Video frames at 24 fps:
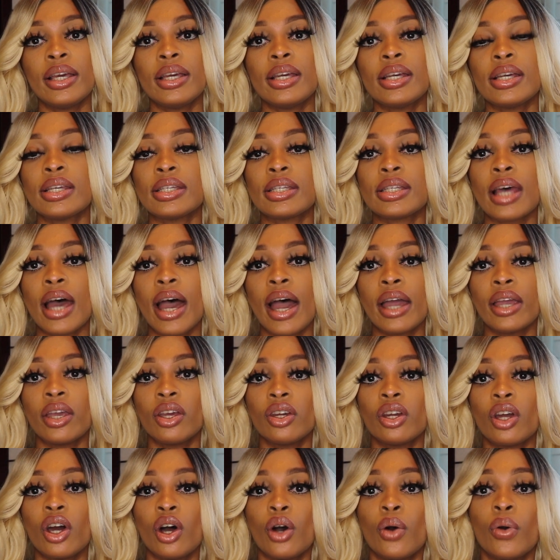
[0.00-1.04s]
is that, you
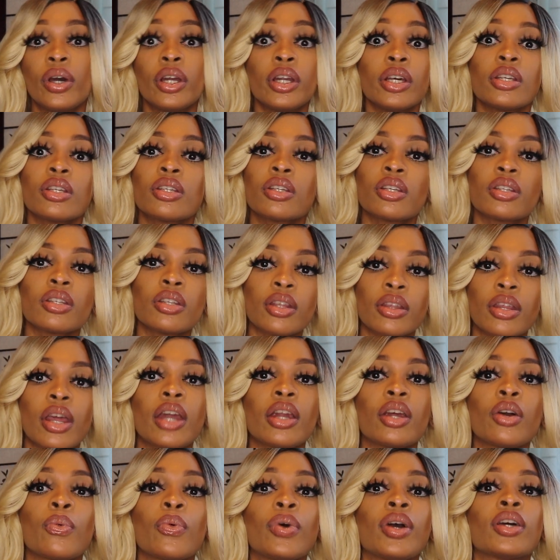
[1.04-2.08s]
know, it is a
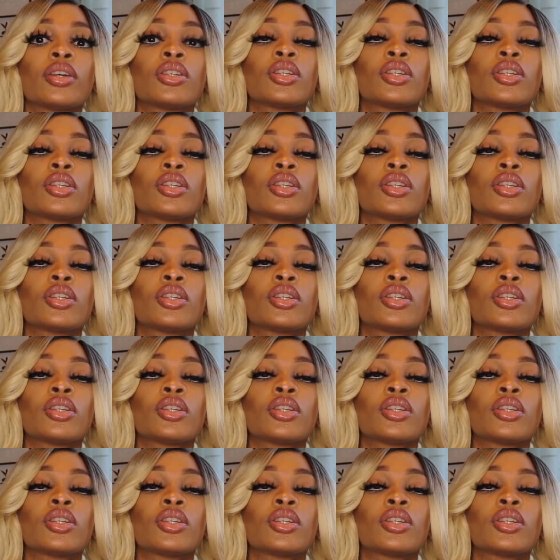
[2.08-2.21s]
synthetic wig.